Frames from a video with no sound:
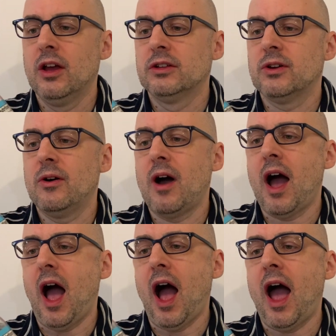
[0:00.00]
So
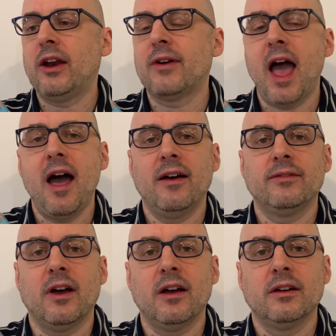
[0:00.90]
I
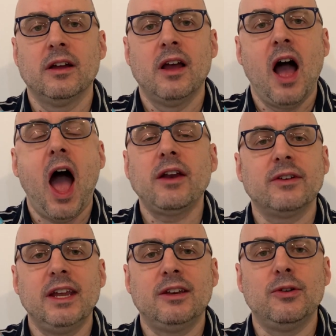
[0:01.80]
don't
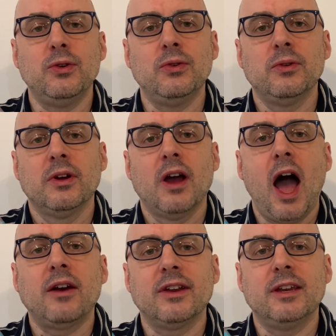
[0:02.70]
need
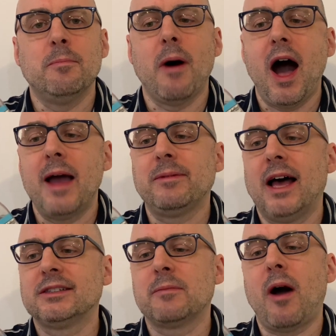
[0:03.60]
to buy
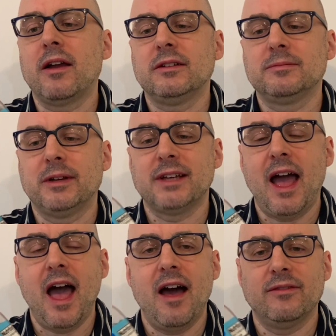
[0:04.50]
plastic bottles because
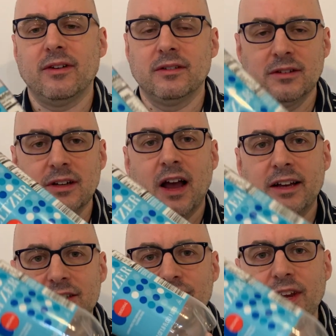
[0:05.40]
I
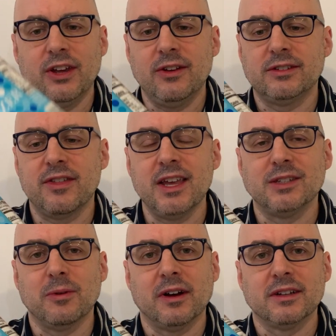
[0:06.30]
just reuse
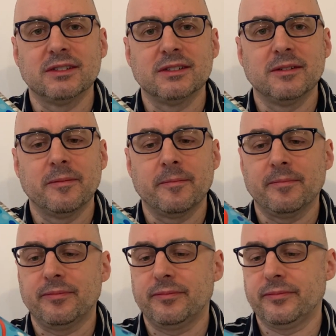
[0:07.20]
these ones.
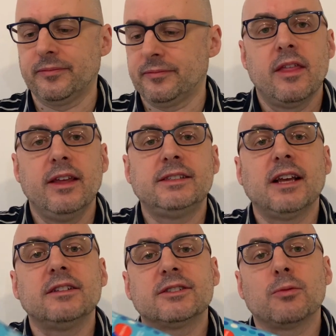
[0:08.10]
These
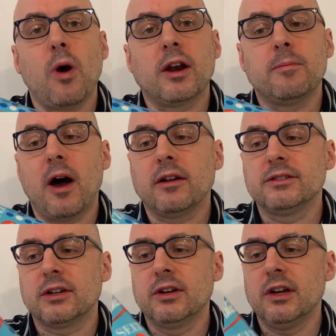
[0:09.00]
seltzer water bottles
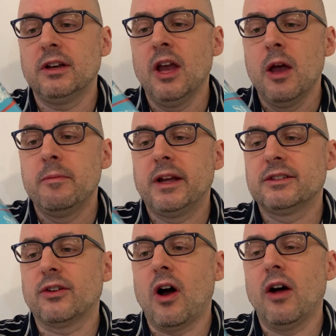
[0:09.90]
are good because
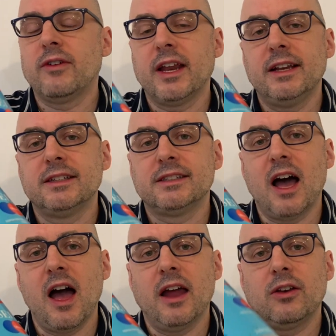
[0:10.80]
they're already
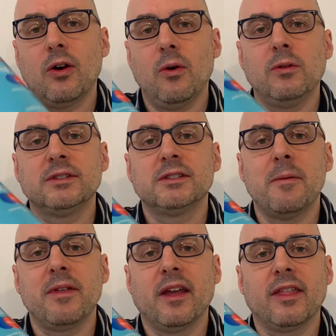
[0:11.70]
designed to hold
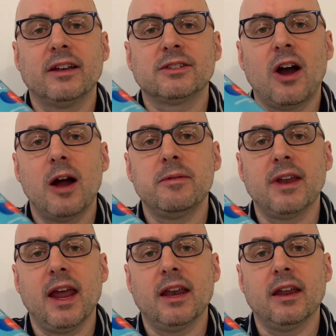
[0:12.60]
something that's
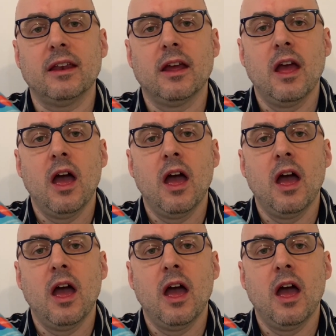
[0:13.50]
carbonated.